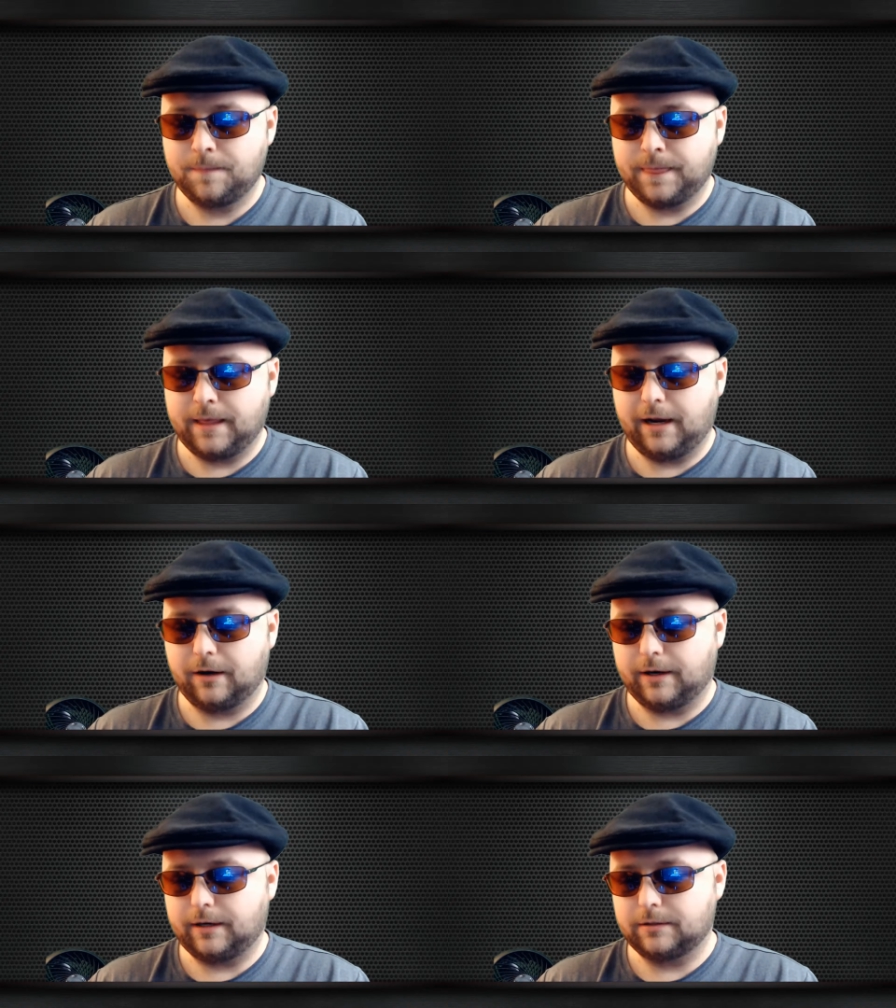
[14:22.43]

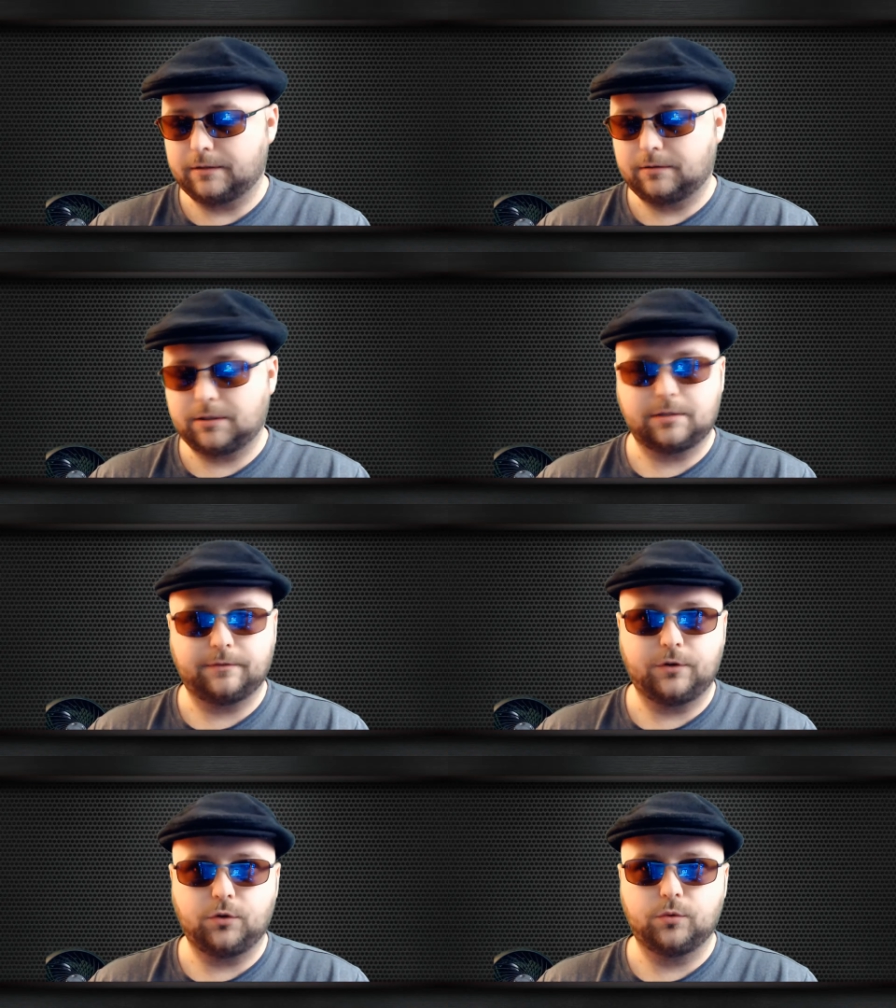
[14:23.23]
here in just a
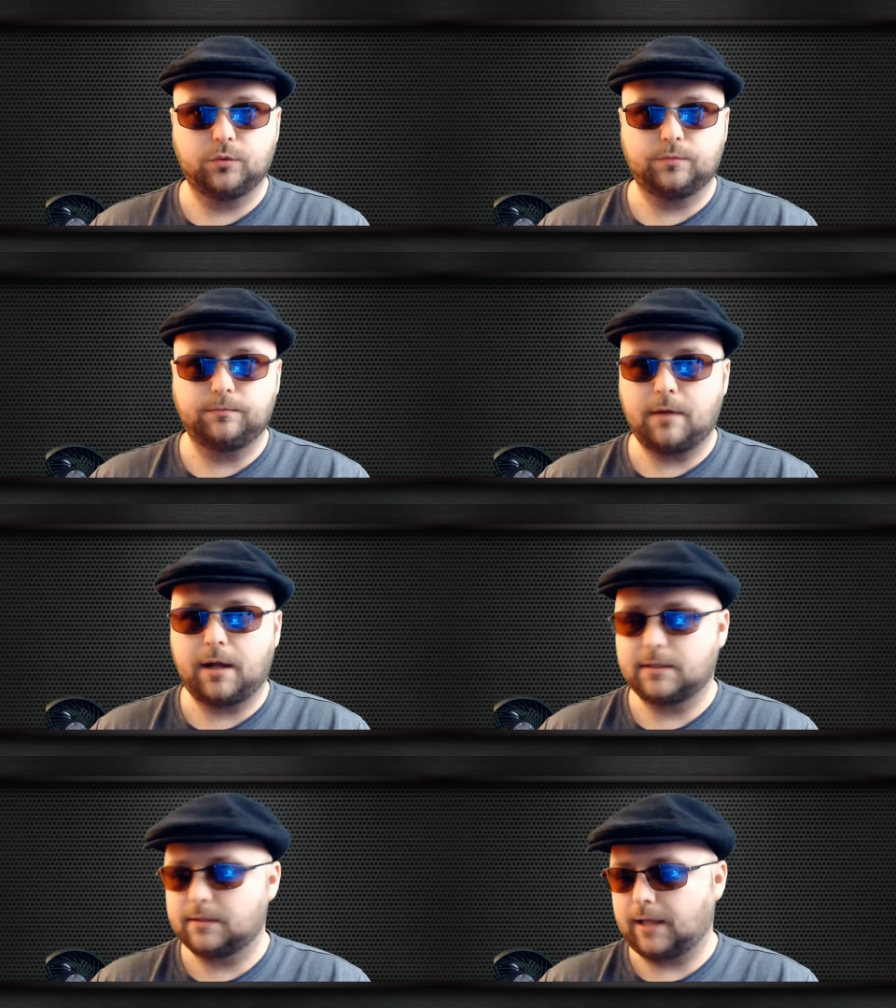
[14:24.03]
few
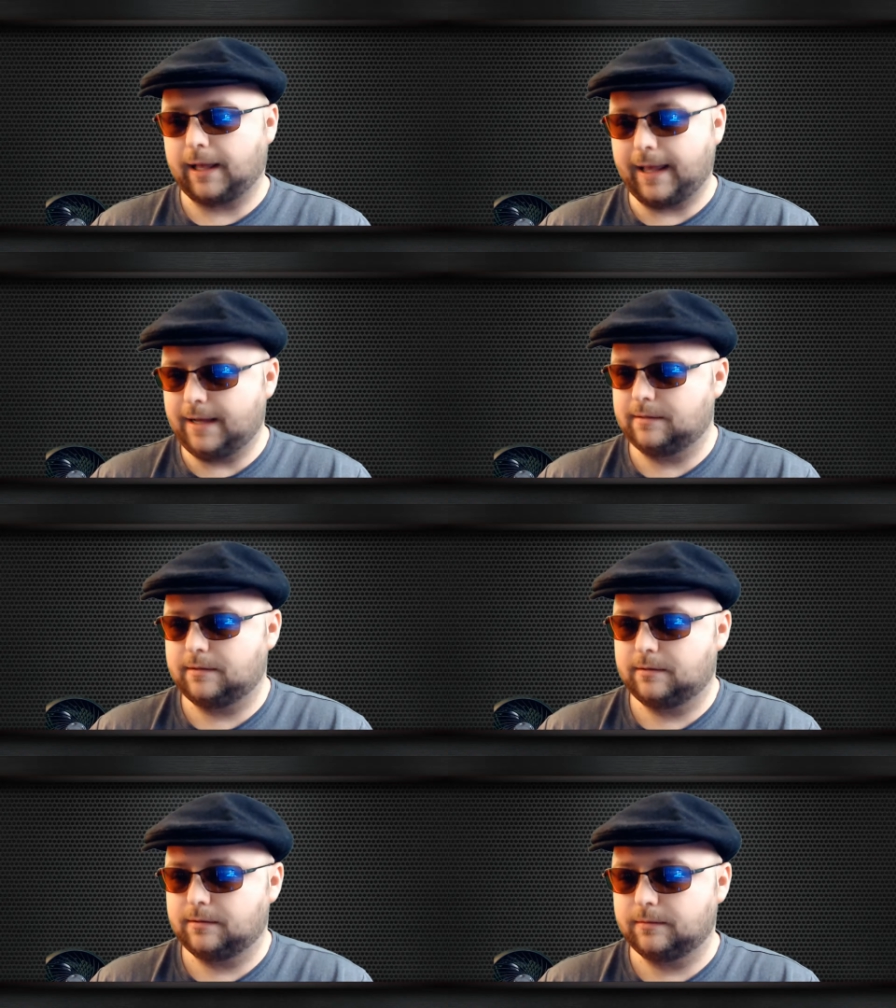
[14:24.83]
months, I
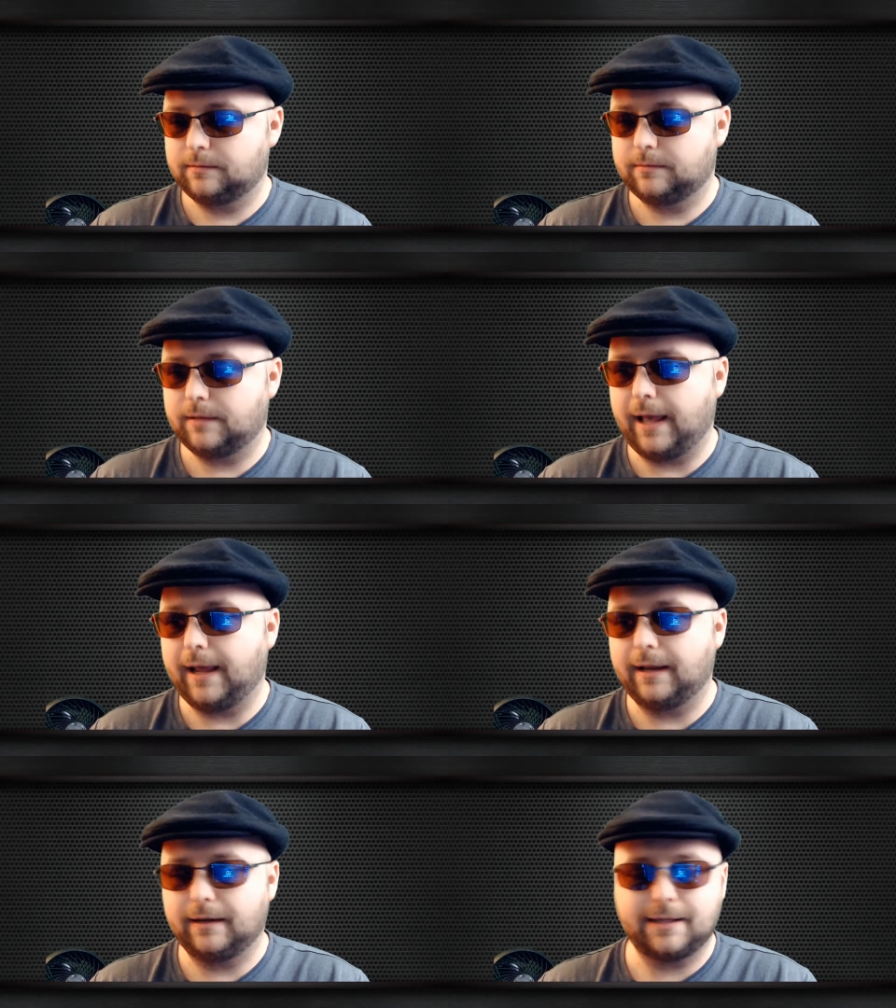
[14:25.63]
guess,
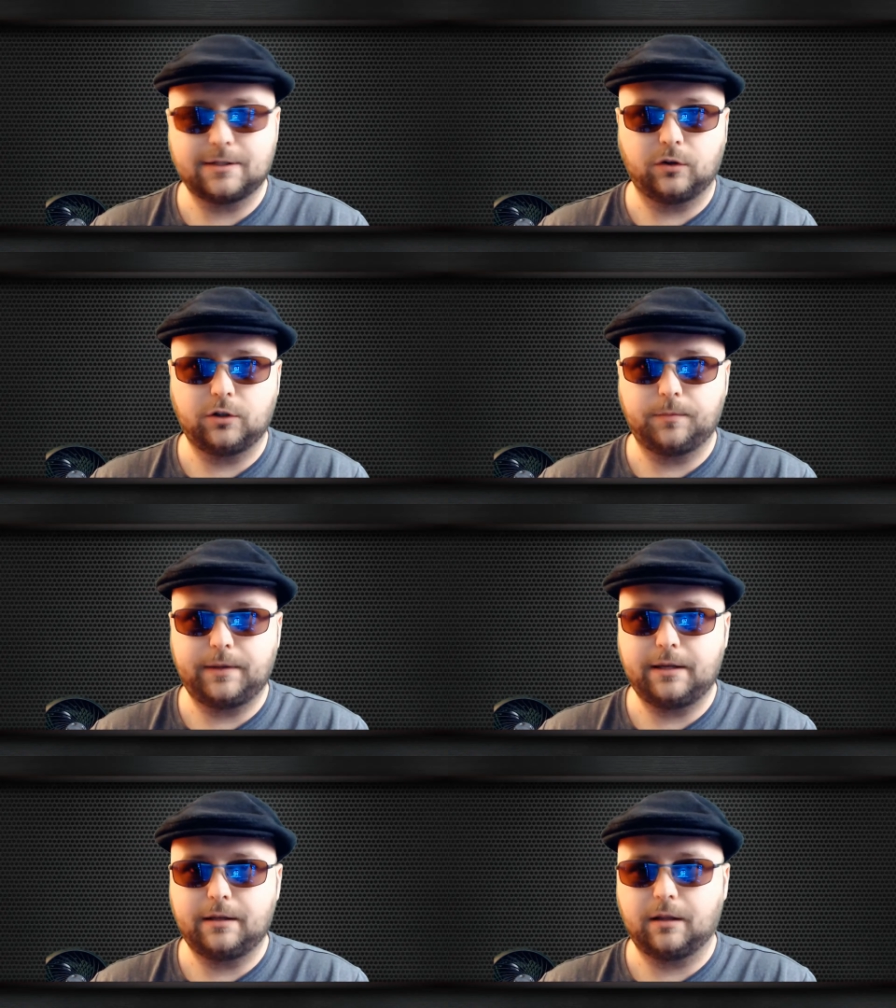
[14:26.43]
and it's going to
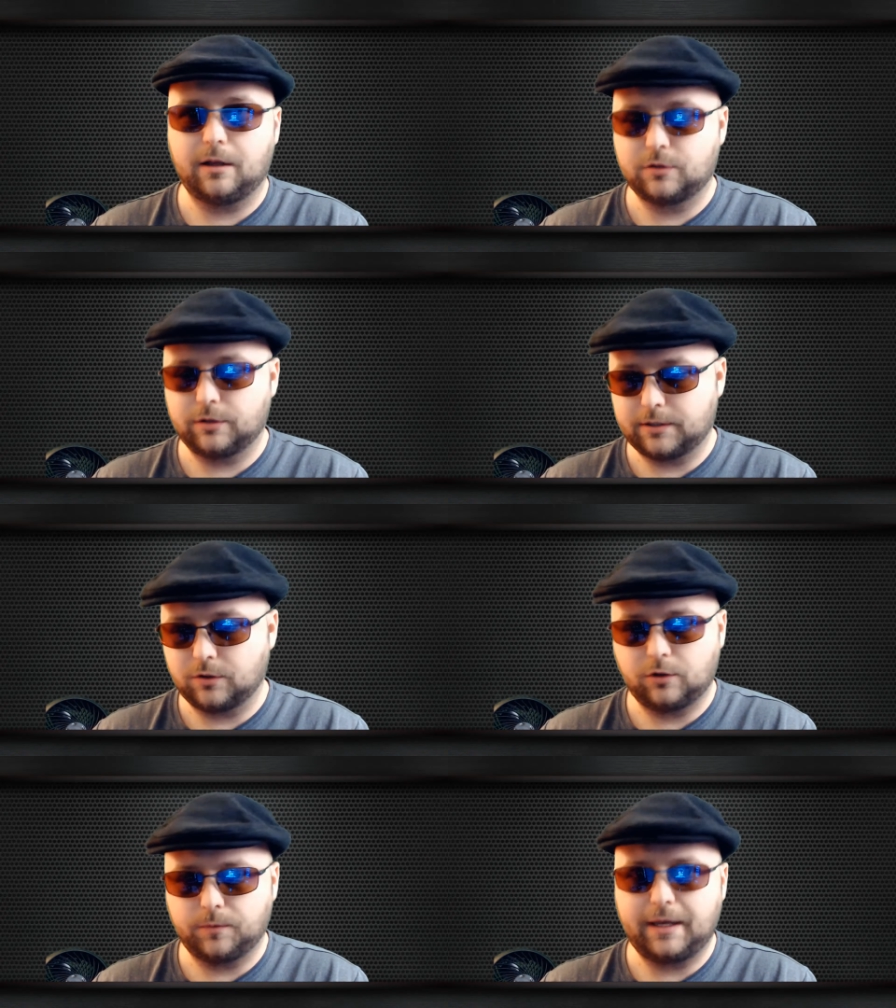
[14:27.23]
be closer. It's
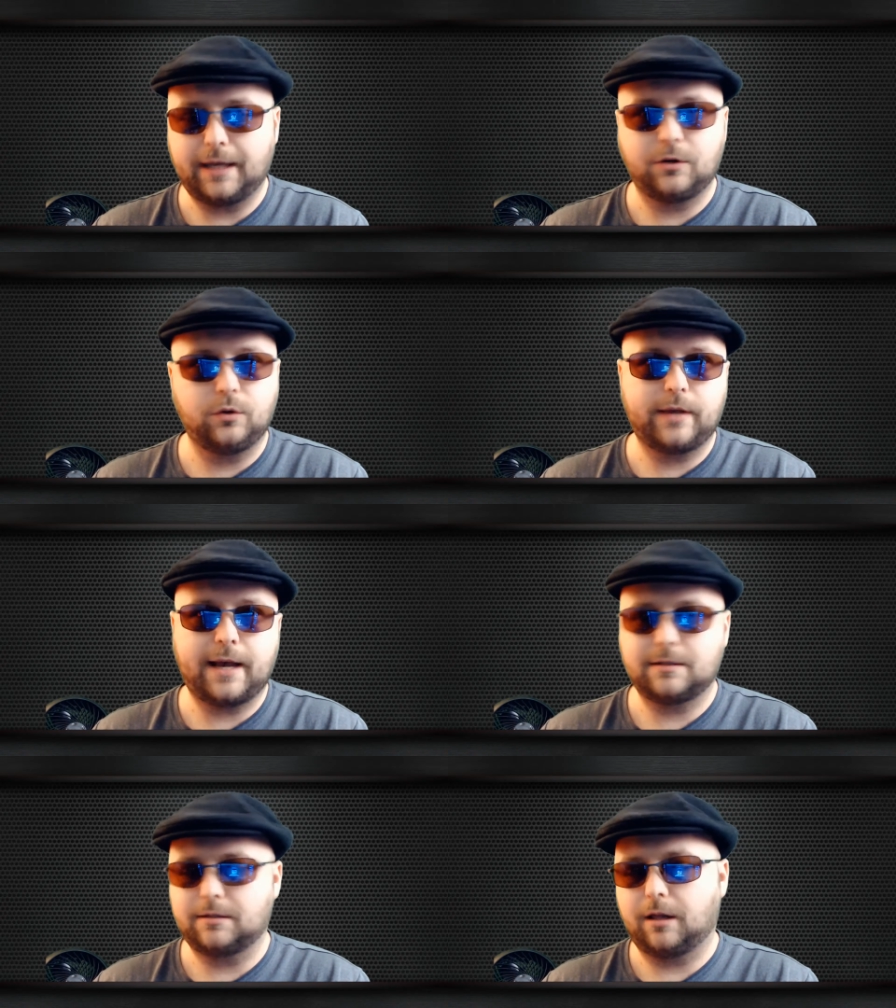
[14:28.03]
going to be a
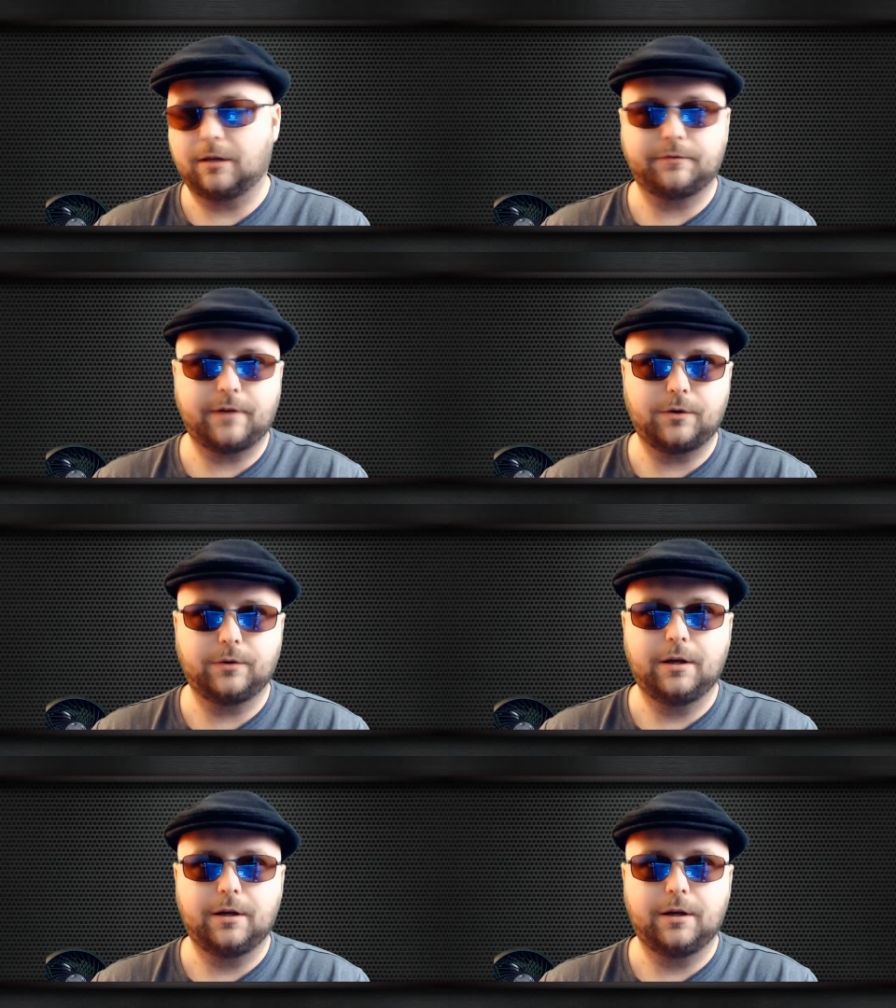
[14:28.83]
$2,000 phone.